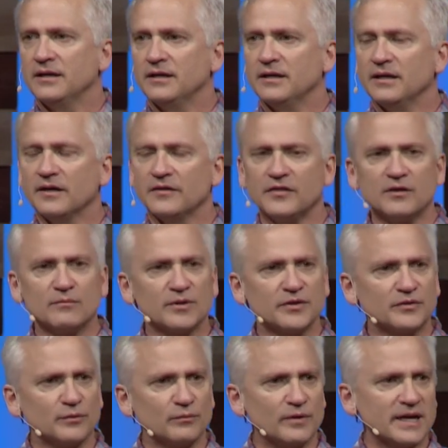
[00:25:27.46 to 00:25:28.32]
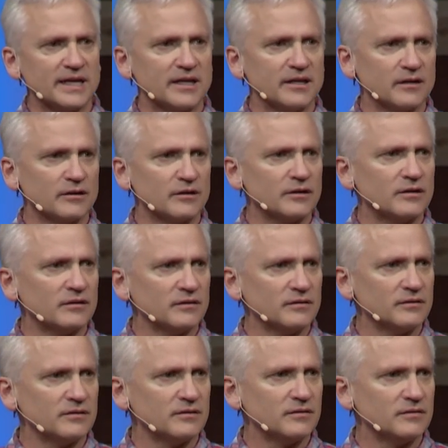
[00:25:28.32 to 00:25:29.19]
Nothing but the regular
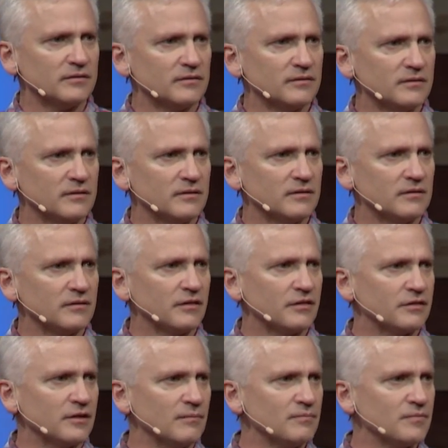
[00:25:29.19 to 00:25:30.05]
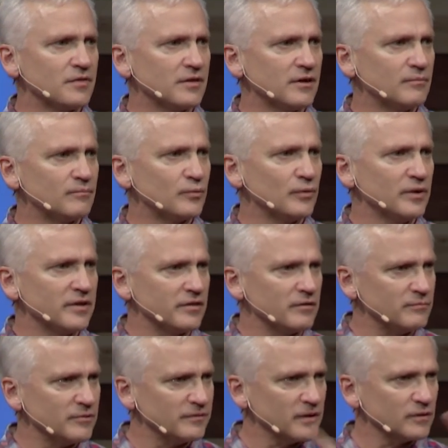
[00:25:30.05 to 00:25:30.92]
thump thump
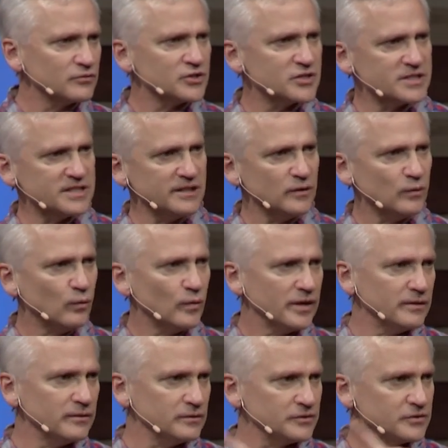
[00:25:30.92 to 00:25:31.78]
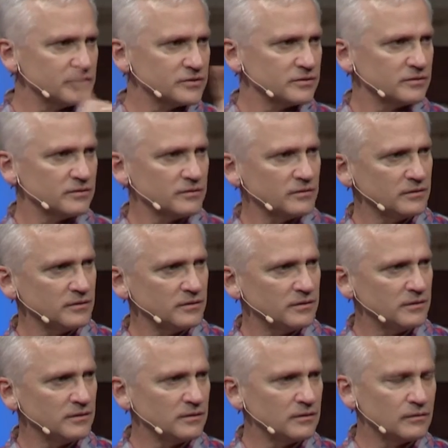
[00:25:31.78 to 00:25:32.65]
rhythm of those steel wheels
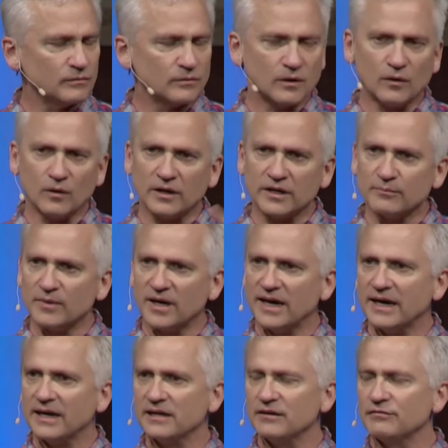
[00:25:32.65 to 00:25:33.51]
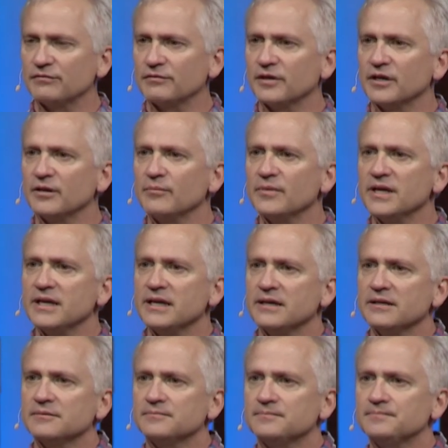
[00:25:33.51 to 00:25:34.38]
rolling by in front of me.